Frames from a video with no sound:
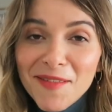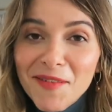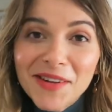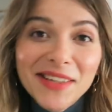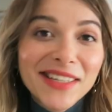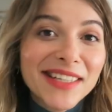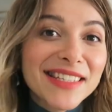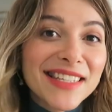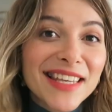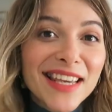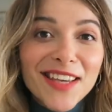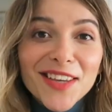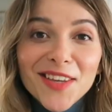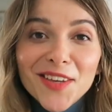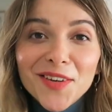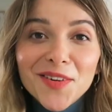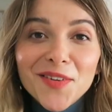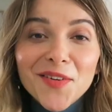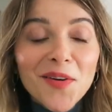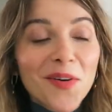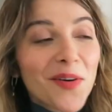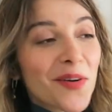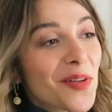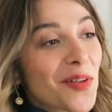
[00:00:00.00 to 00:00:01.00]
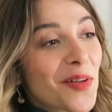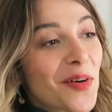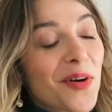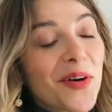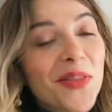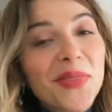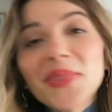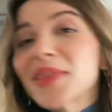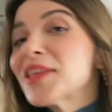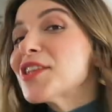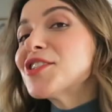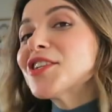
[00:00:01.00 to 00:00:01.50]
wanna take you all
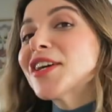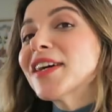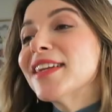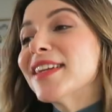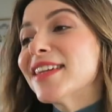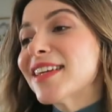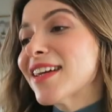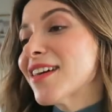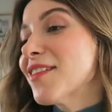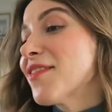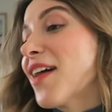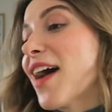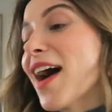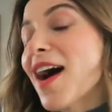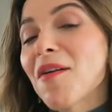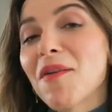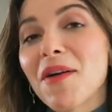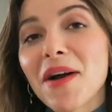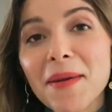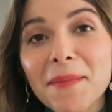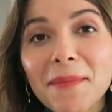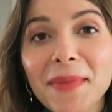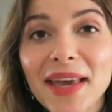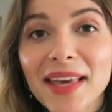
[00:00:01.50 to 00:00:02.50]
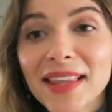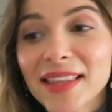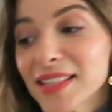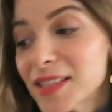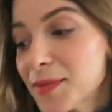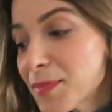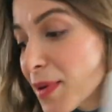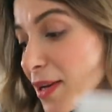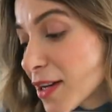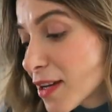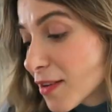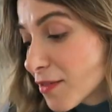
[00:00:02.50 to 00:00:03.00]
on the journey of how I made
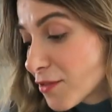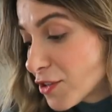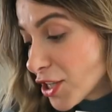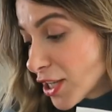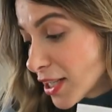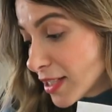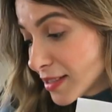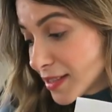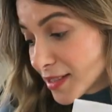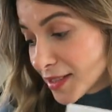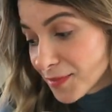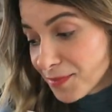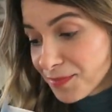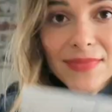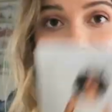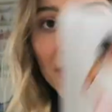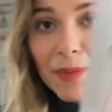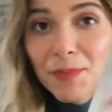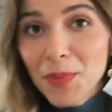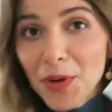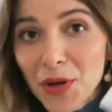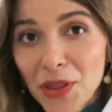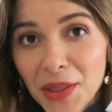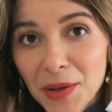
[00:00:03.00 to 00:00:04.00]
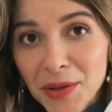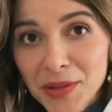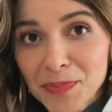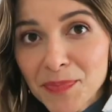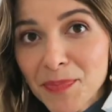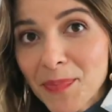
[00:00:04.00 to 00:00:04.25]
this pair of jeans bought this